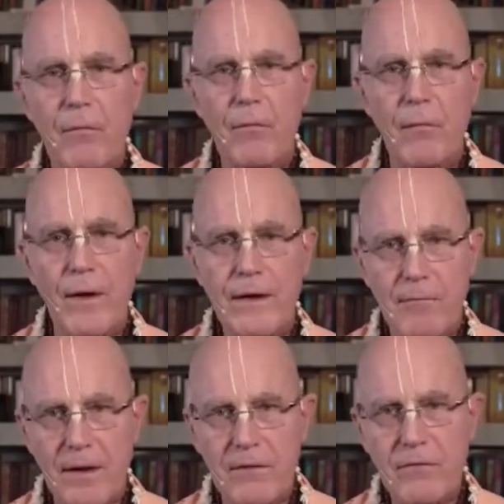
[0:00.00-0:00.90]

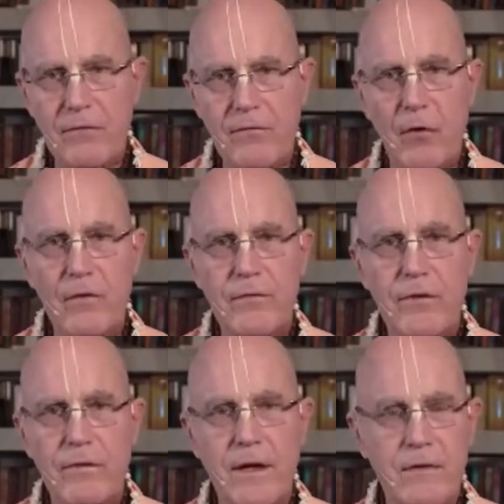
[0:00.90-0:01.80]
recommends devotees
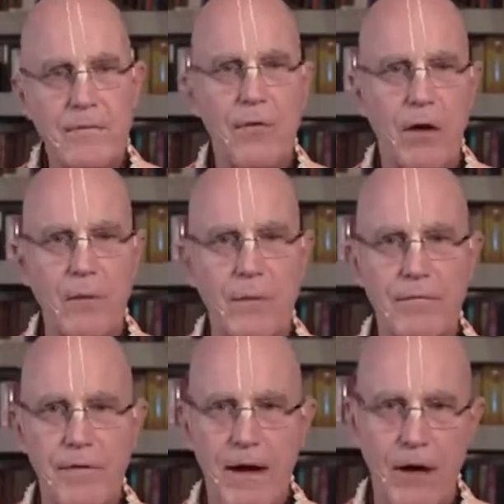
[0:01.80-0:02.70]
to take the following
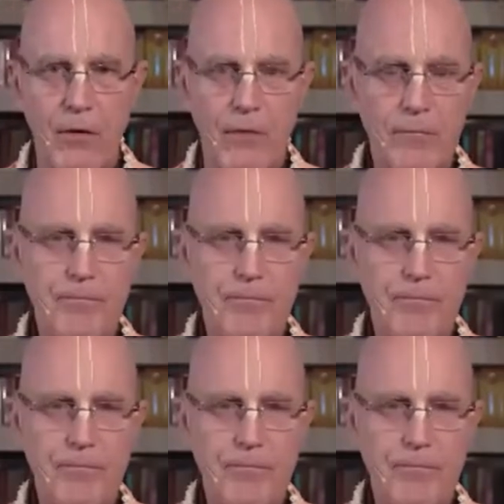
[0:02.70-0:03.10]
vow.